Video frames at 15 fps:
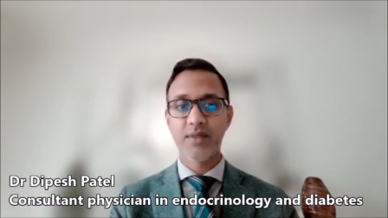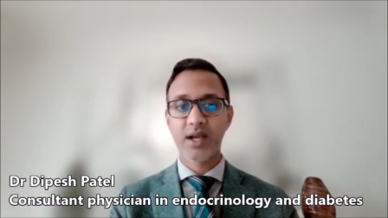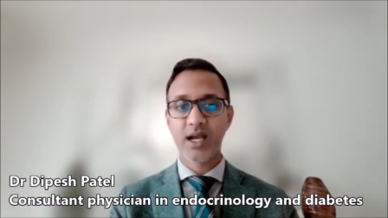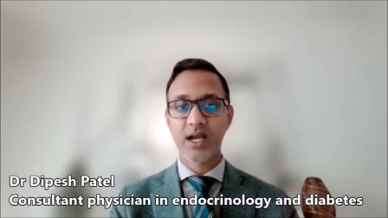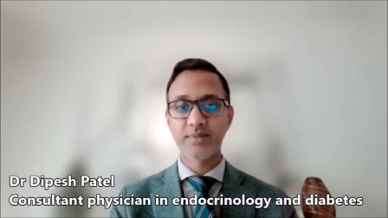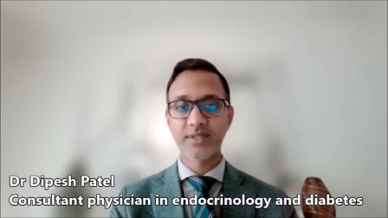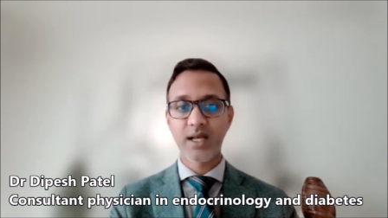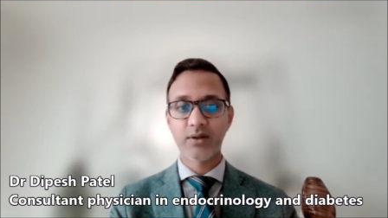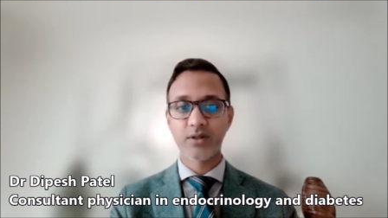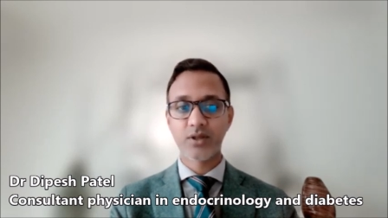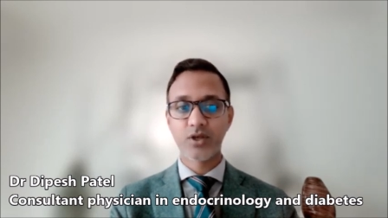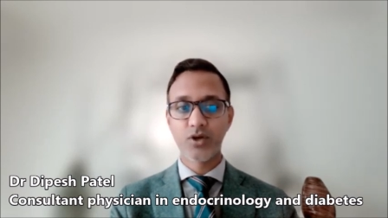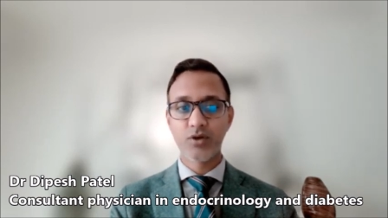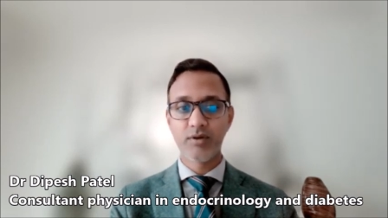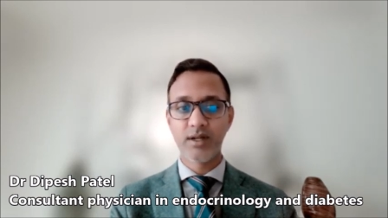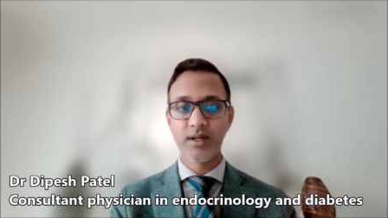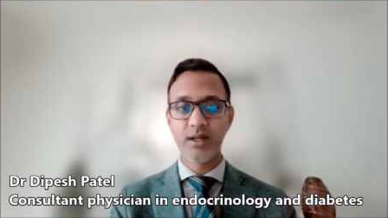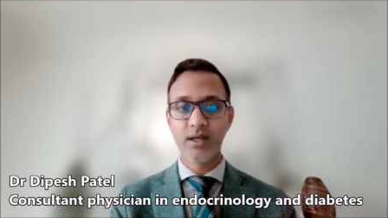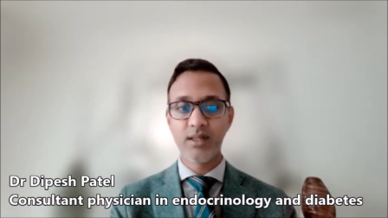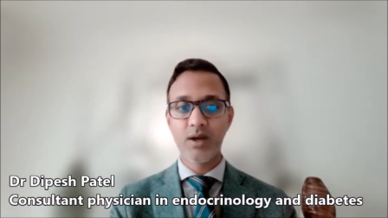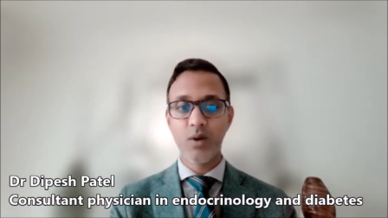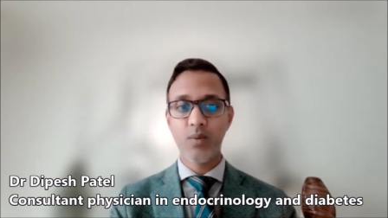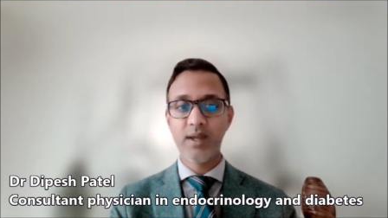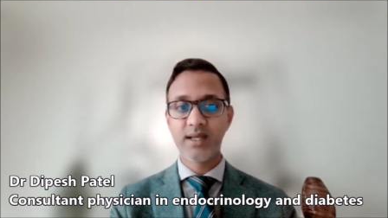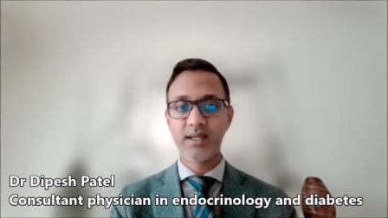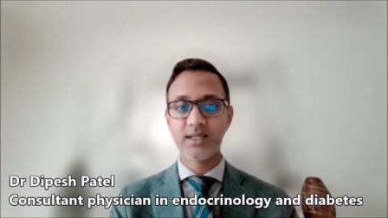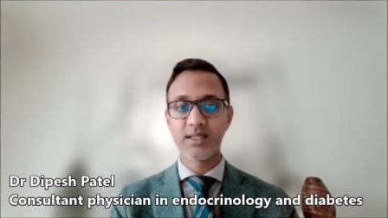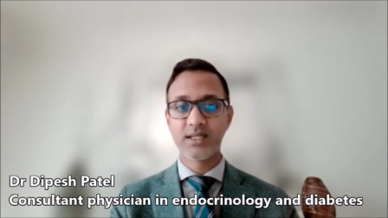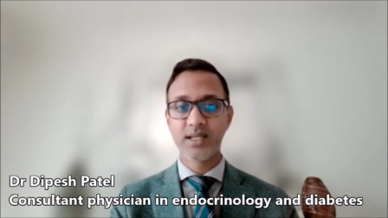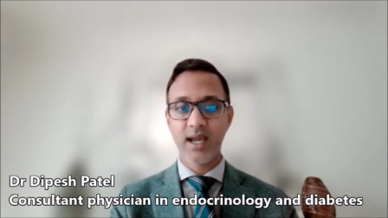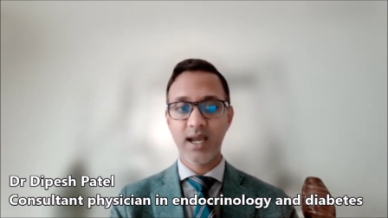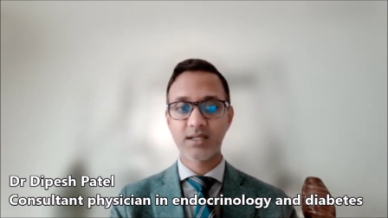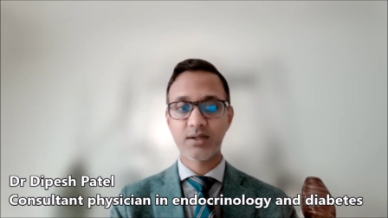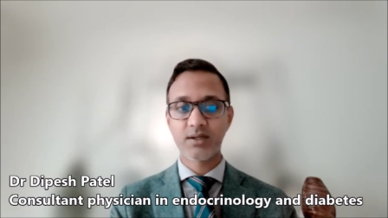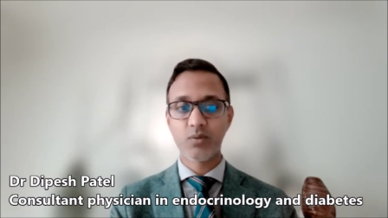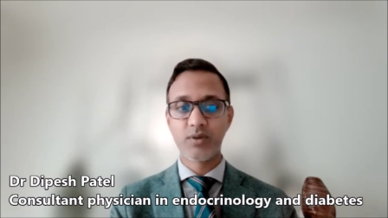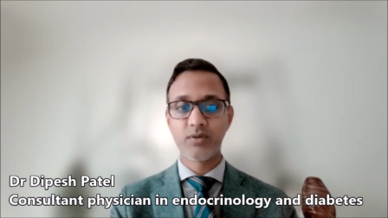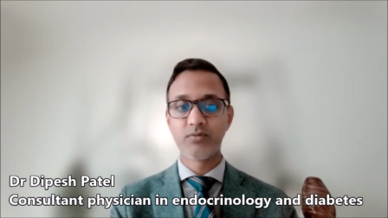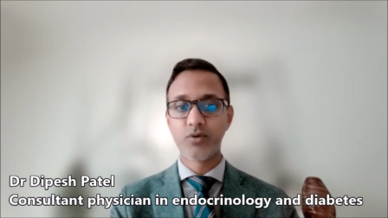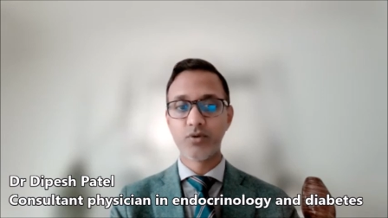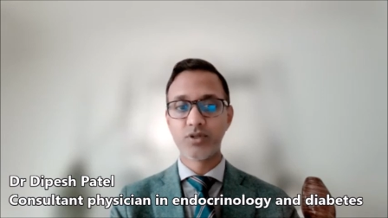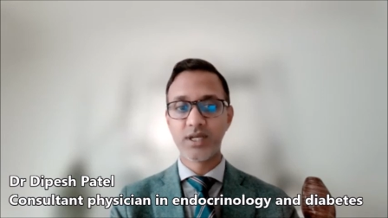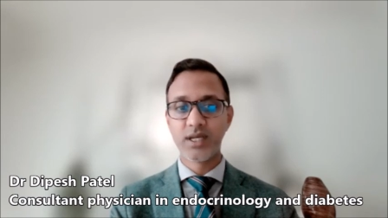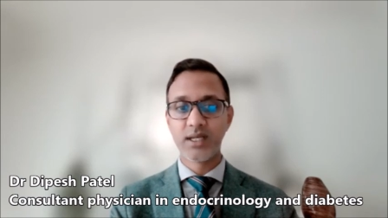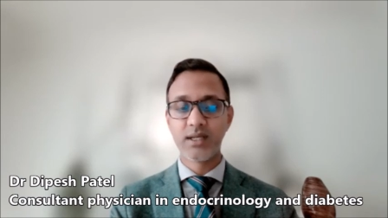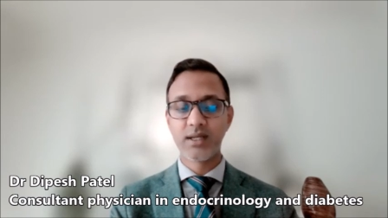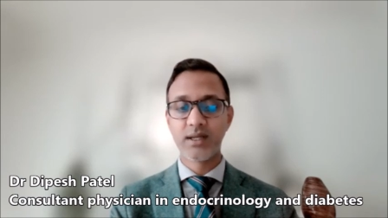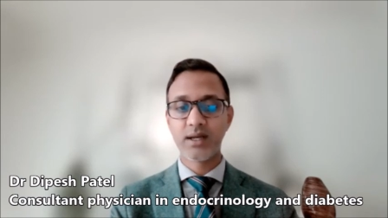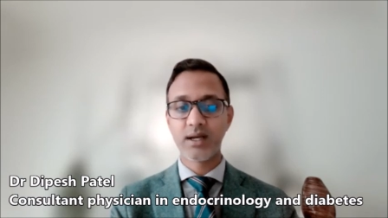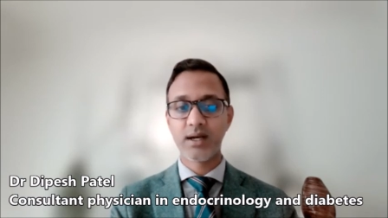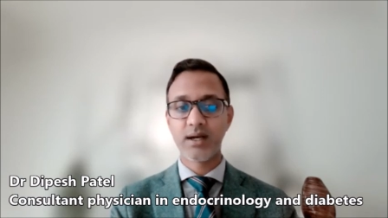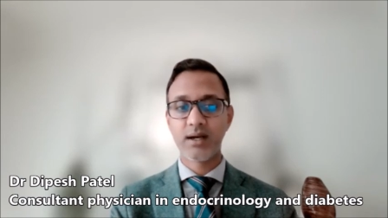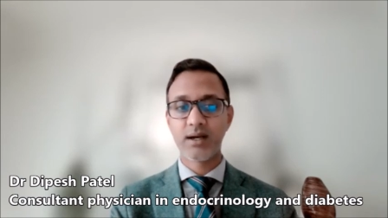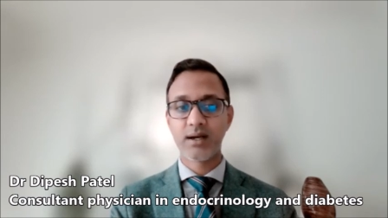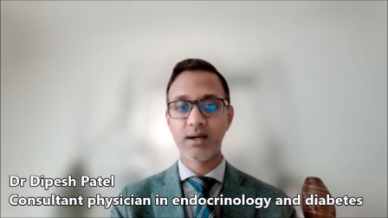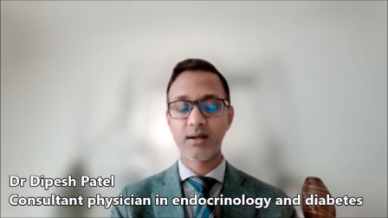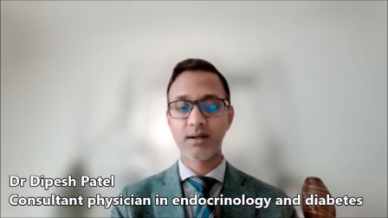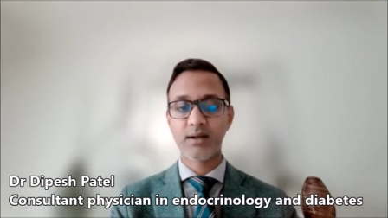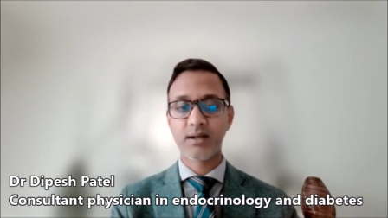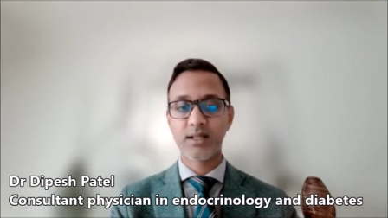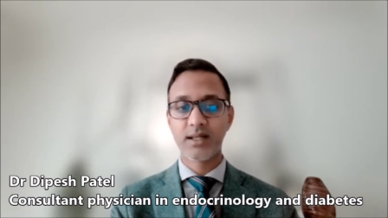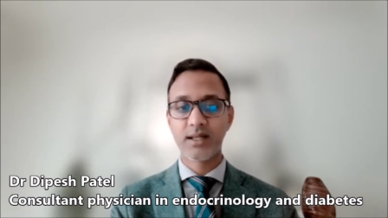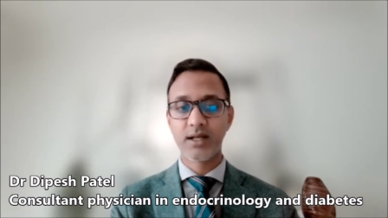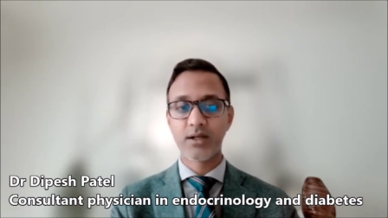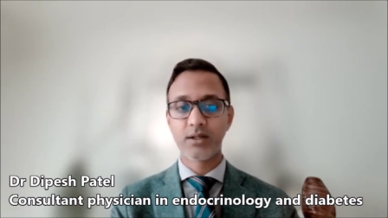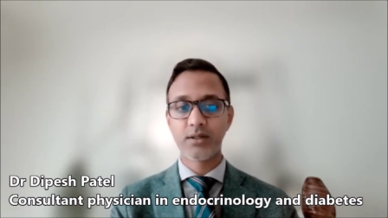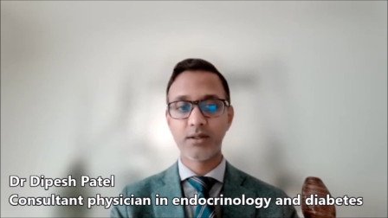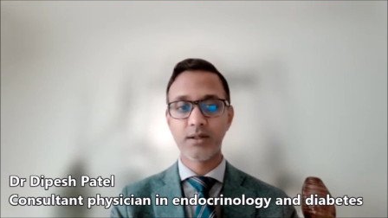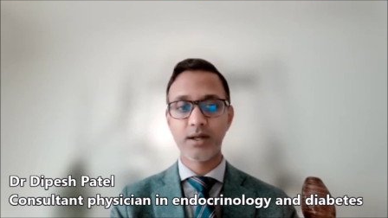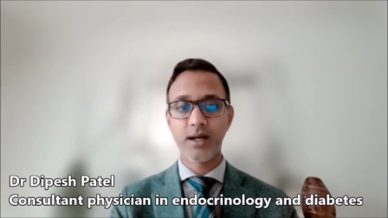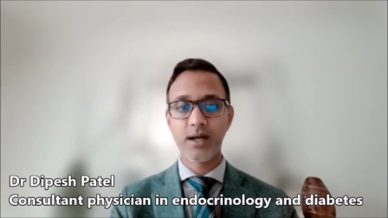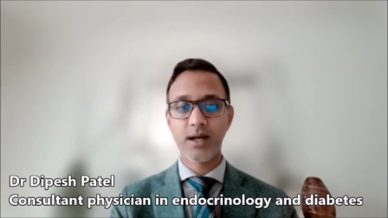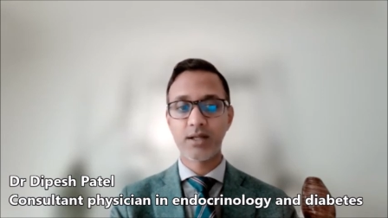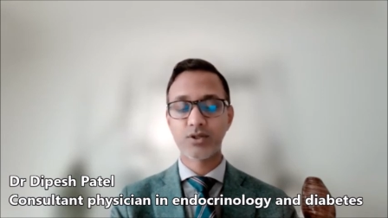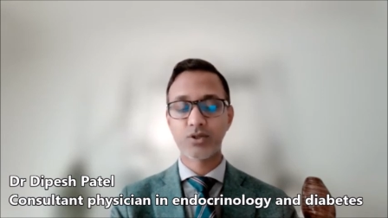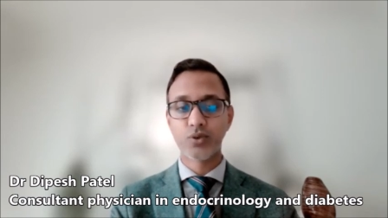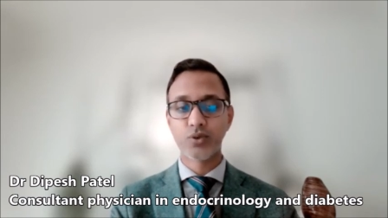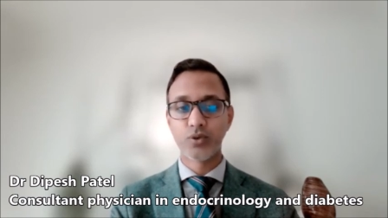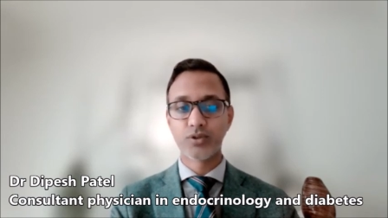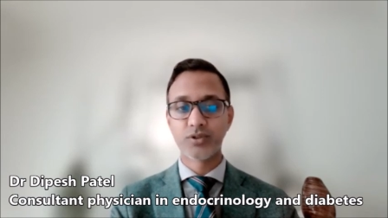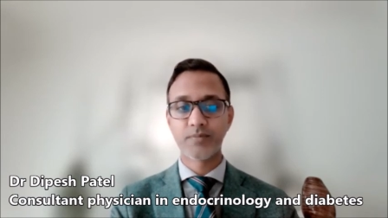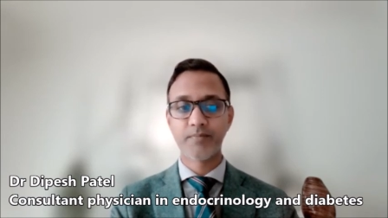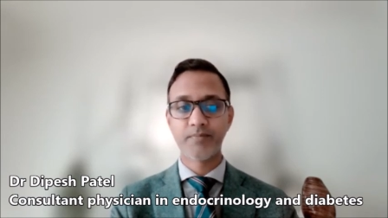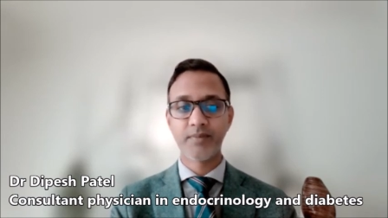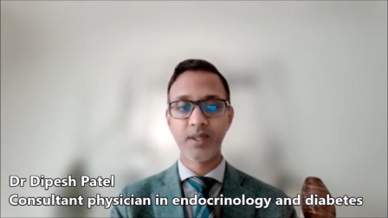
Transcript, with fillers: that comes out in the urine that we can detect with routine uh, clinical uh, tools.